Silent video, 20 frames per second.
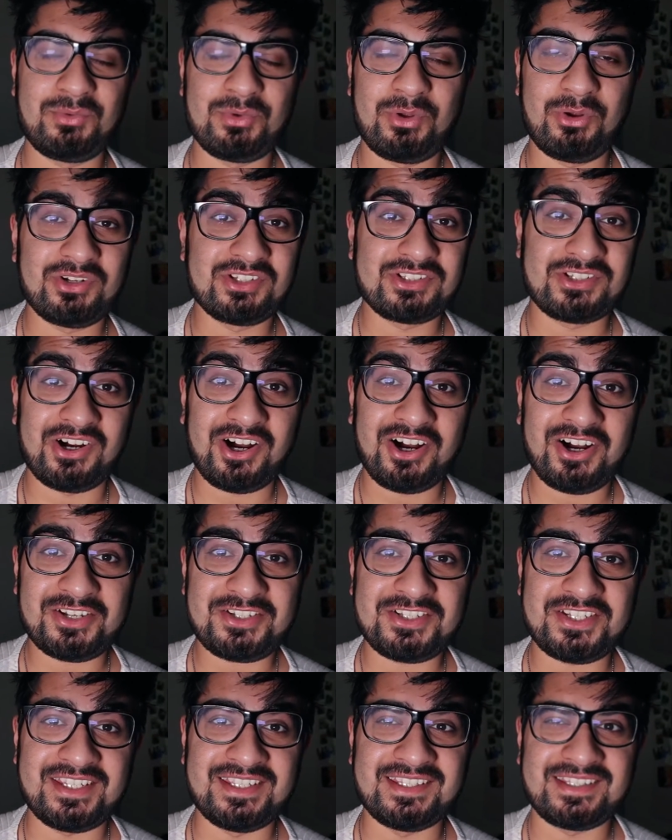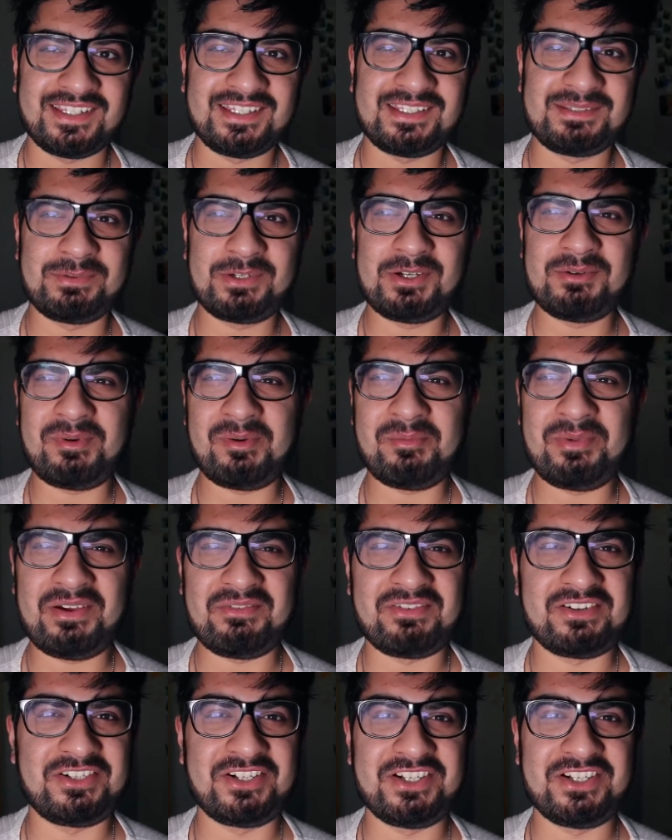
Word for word: we always got Archie's, and it's become a bit of a